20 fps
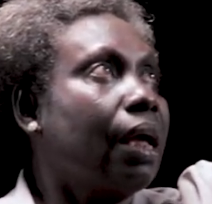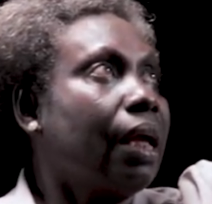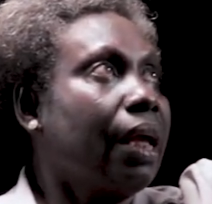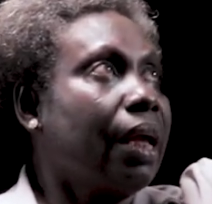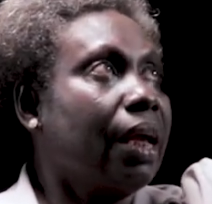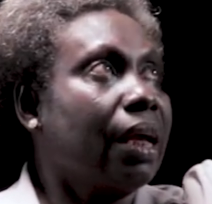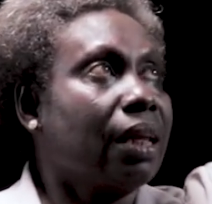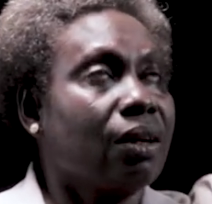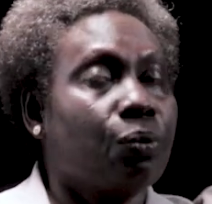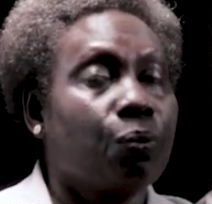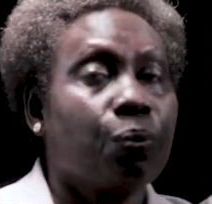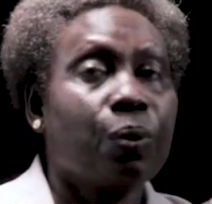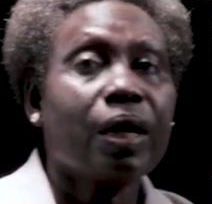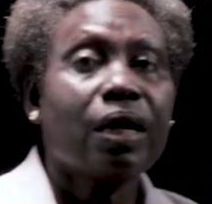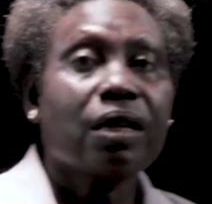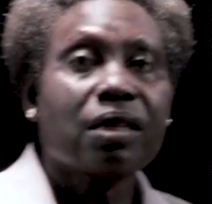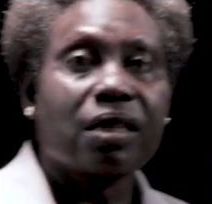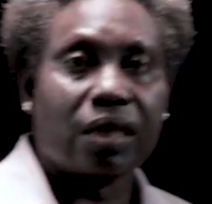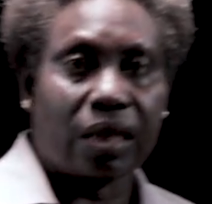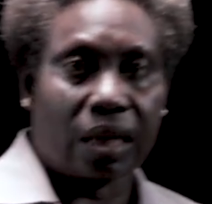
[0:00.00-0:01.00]
and
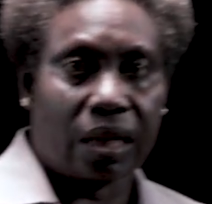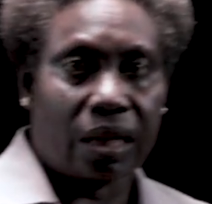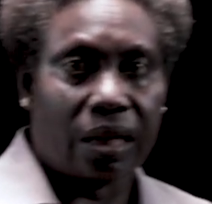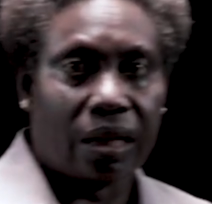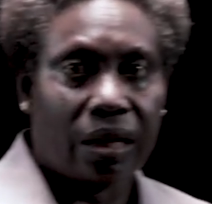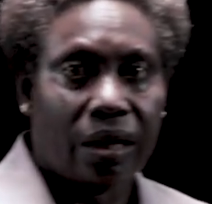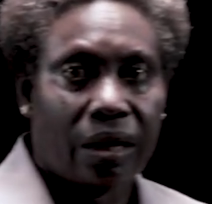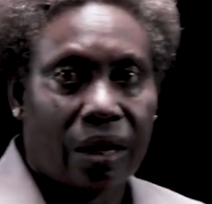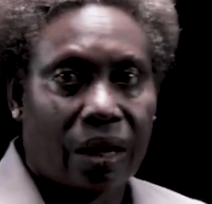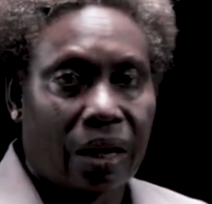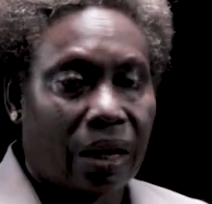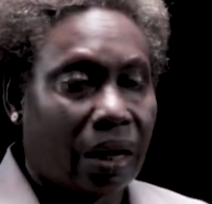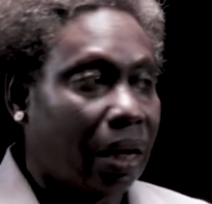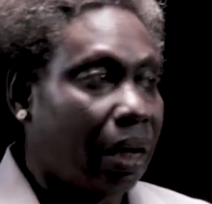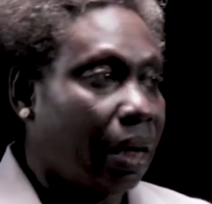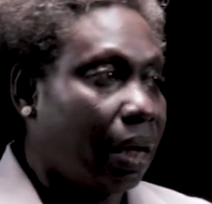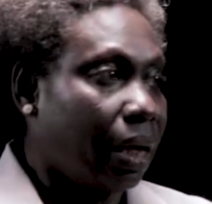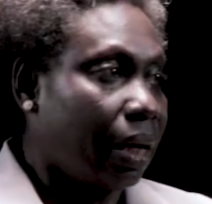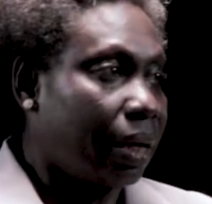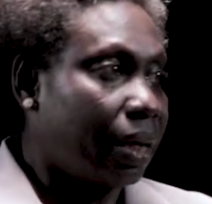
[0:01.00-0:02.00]
we'll see
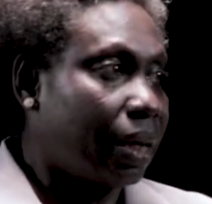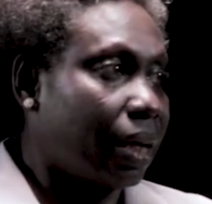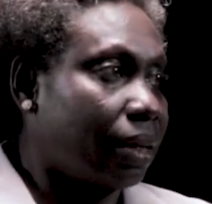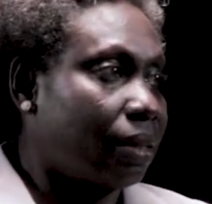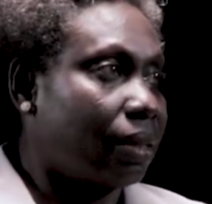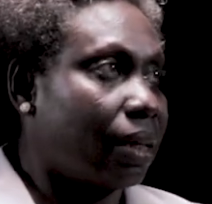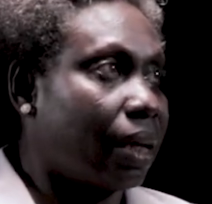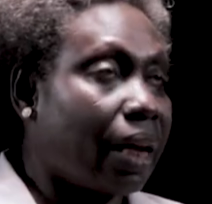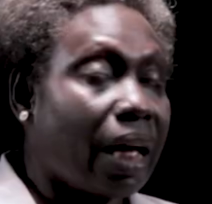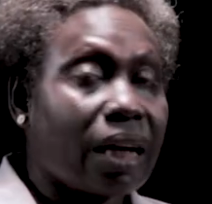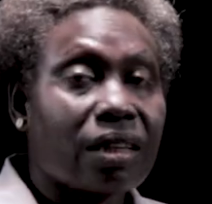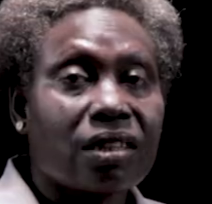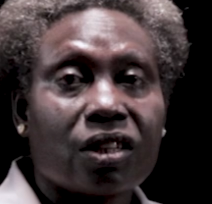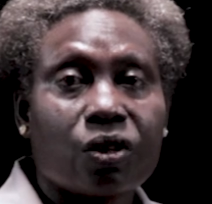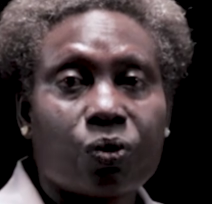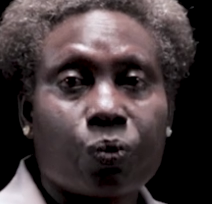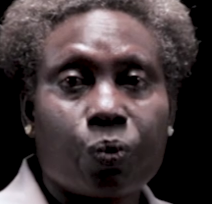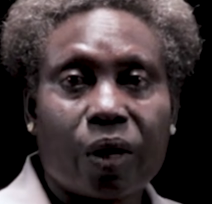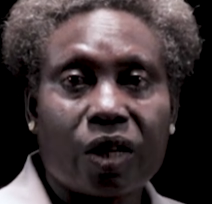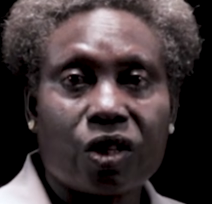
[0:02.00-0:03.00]
that the next
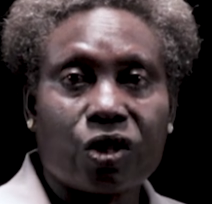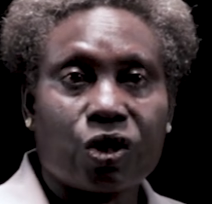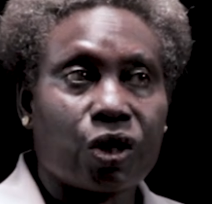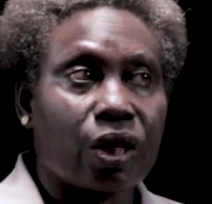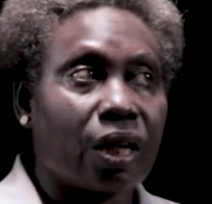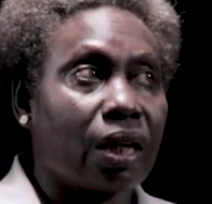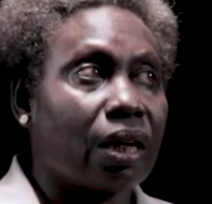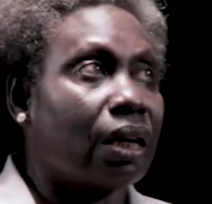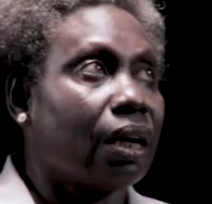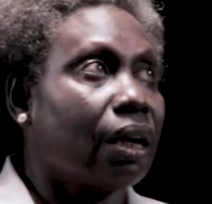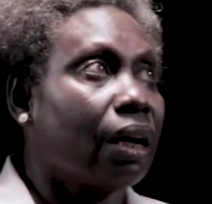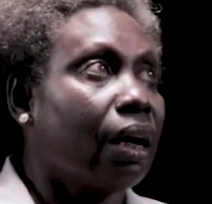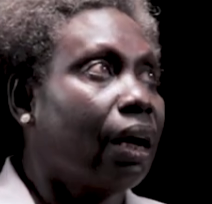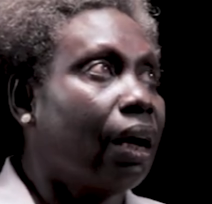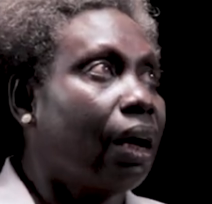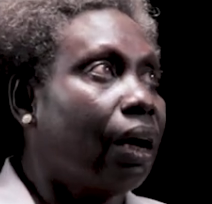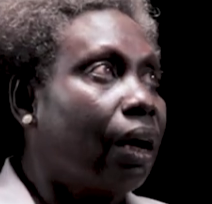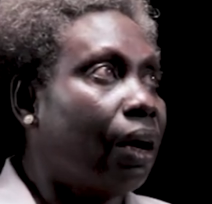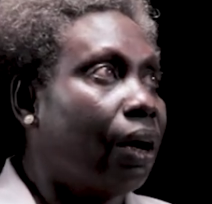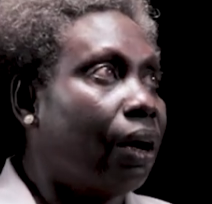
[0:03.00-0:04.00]
equation
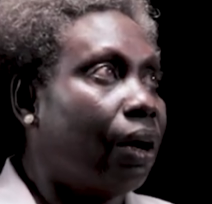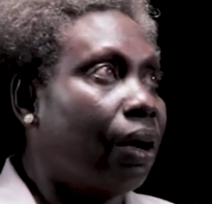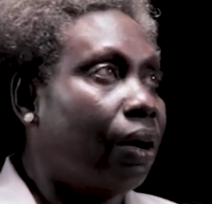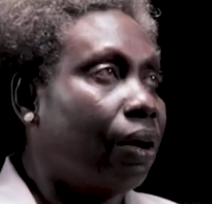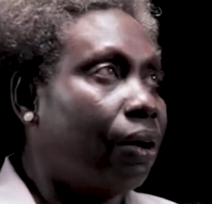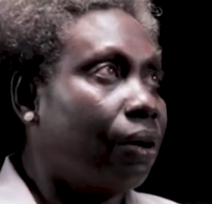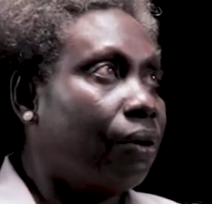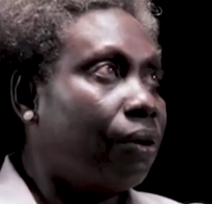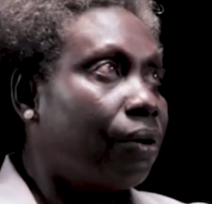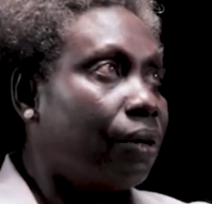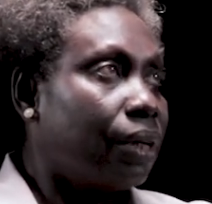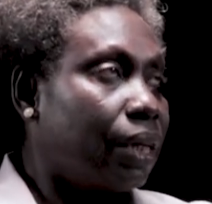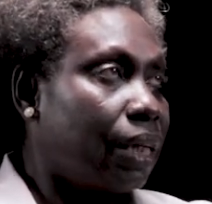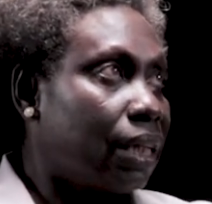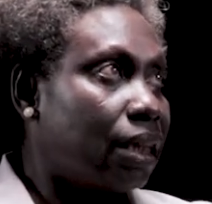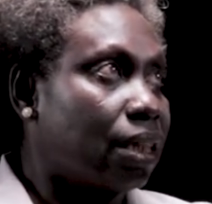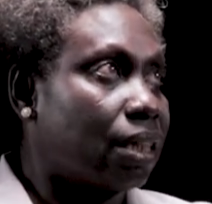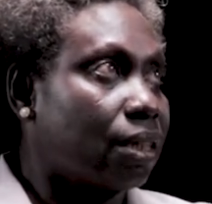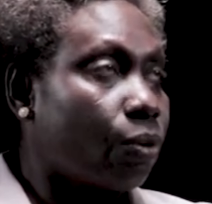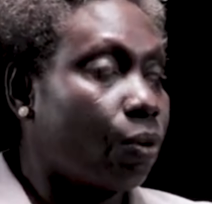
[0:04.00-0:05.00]

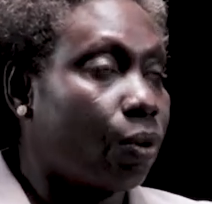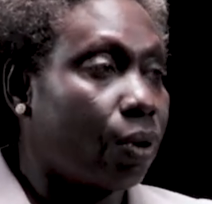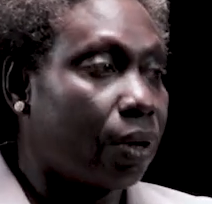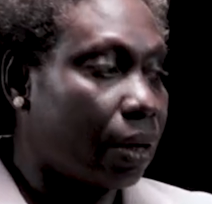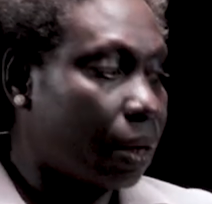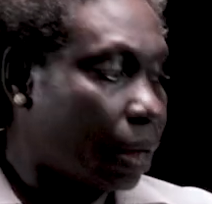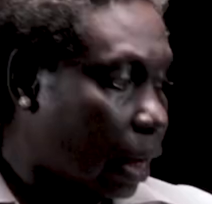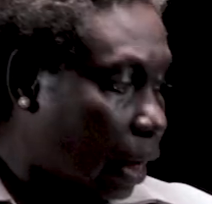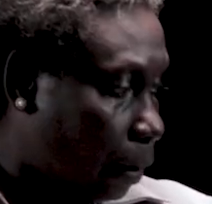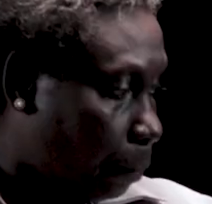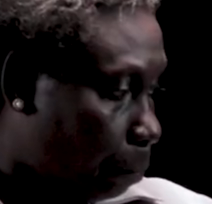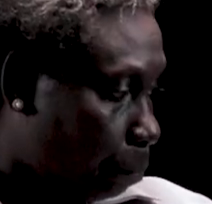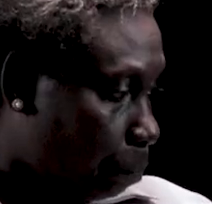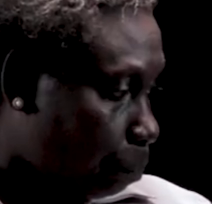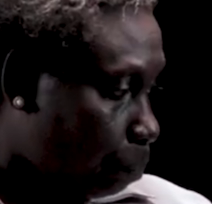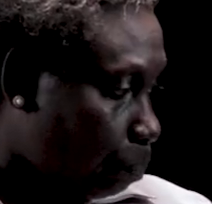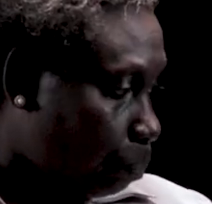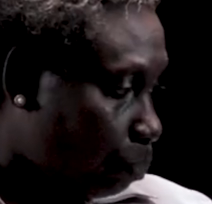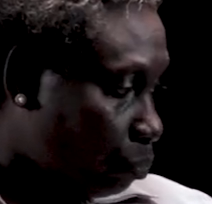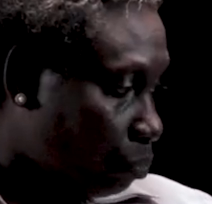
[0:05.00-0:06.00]
is on
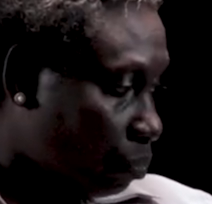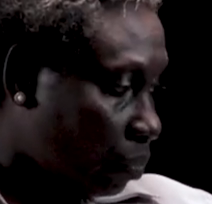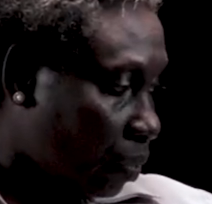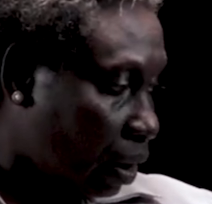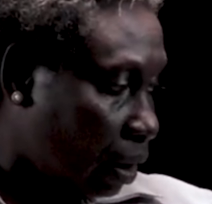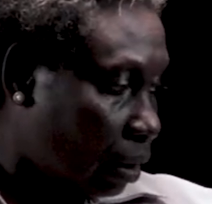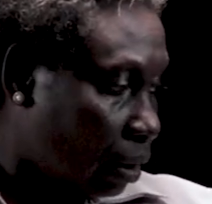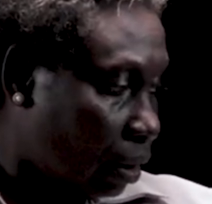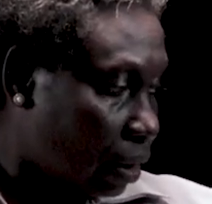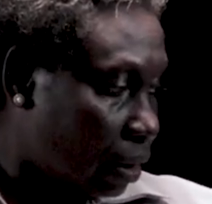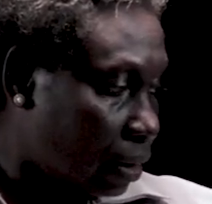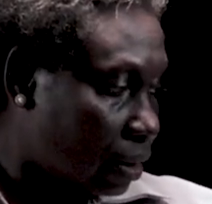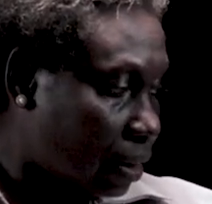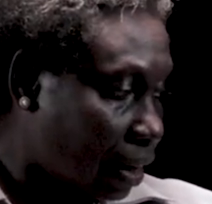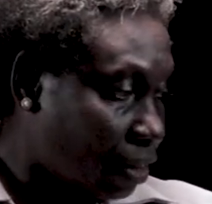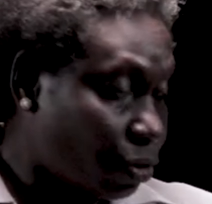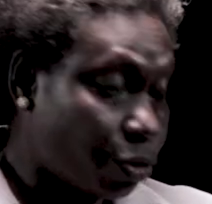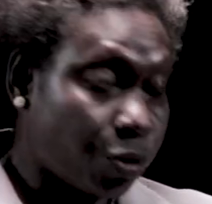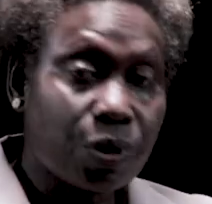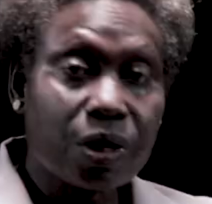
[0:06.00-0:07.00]
is
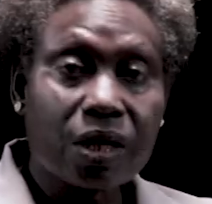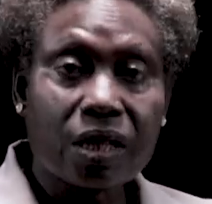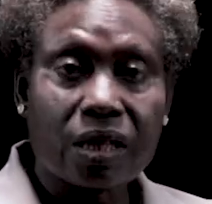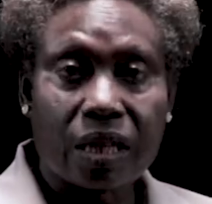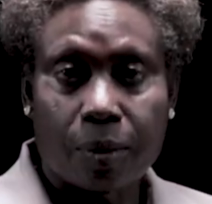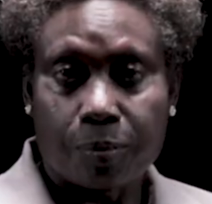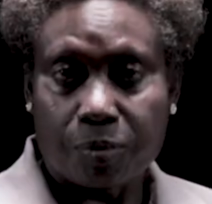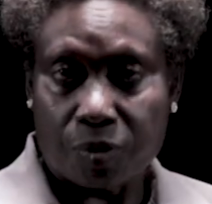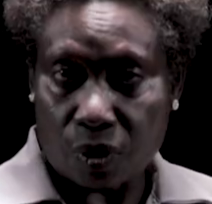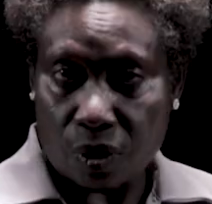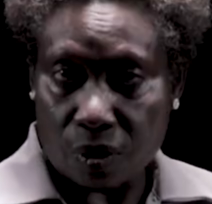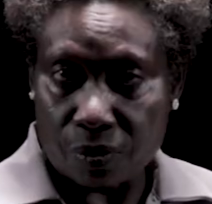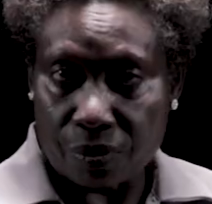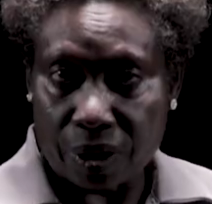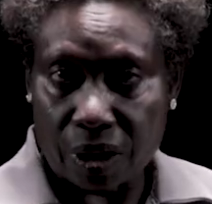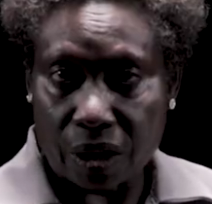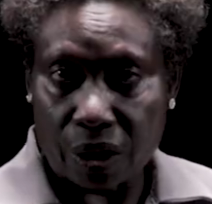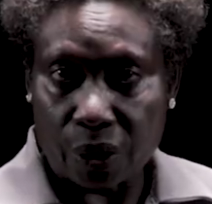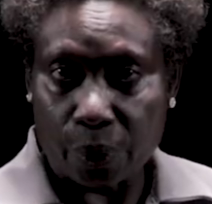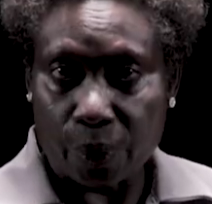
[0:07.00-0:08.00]
a 3-step
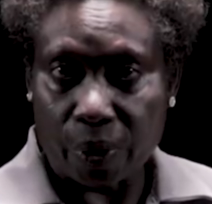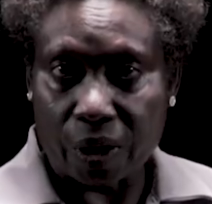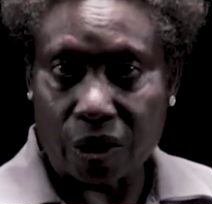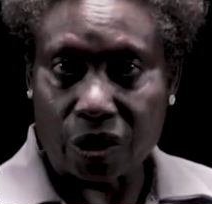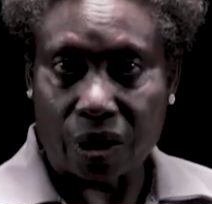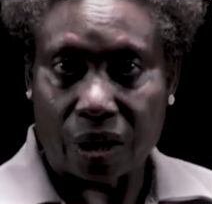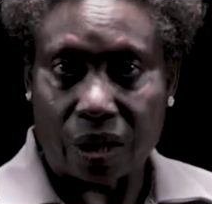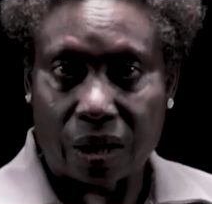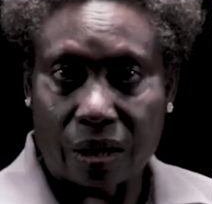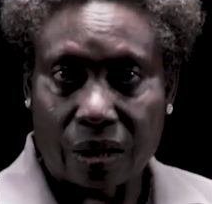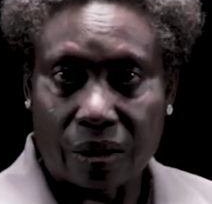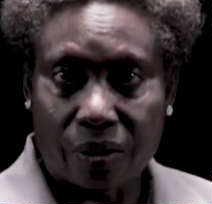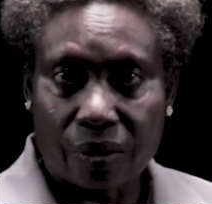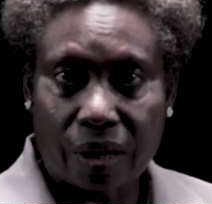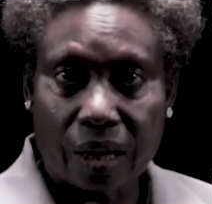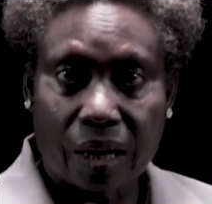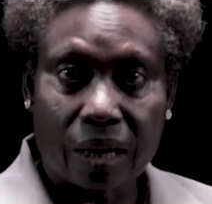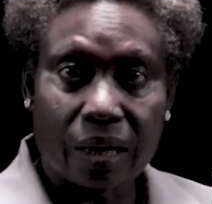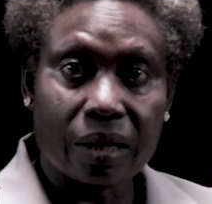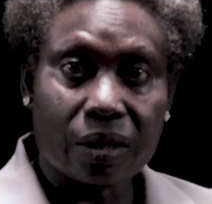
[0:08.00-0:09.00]
solving equation.
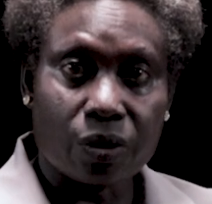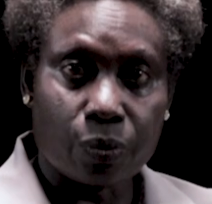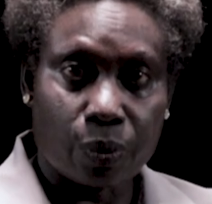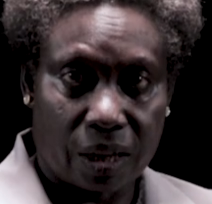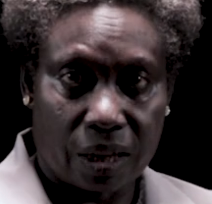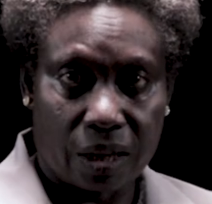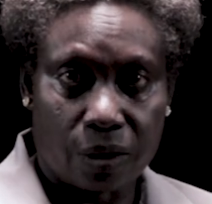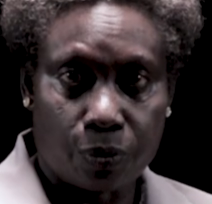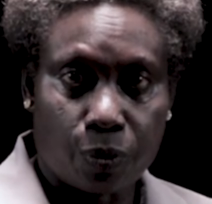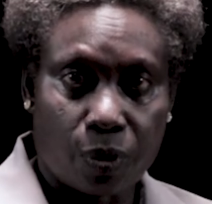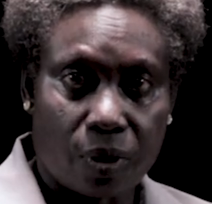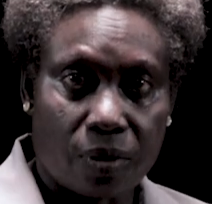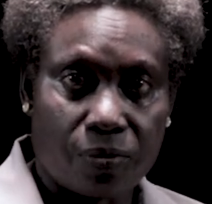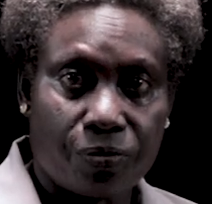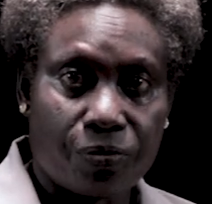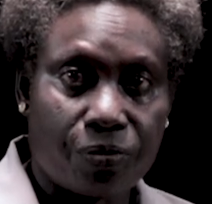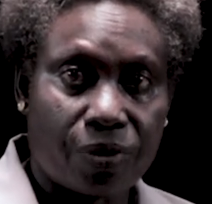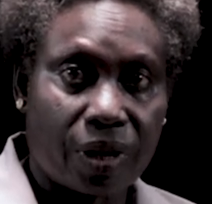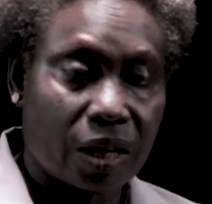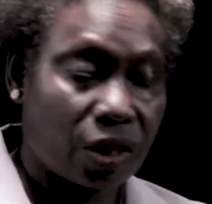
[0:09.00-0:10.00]
Okay, it will involve
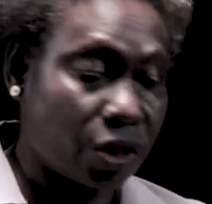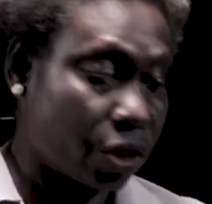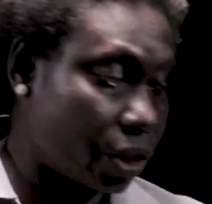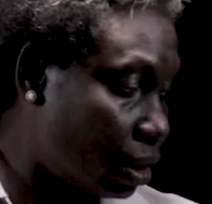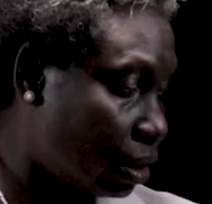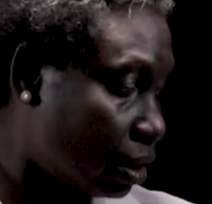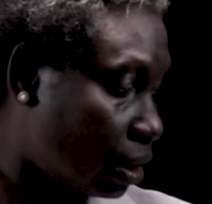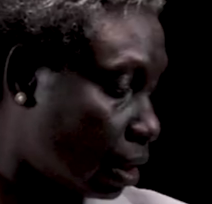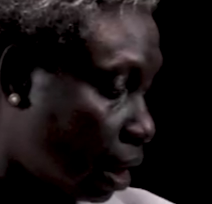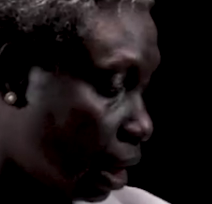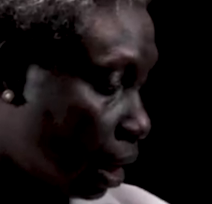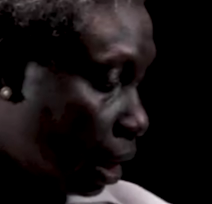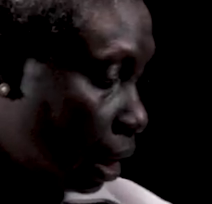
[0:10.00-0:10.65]
fractions.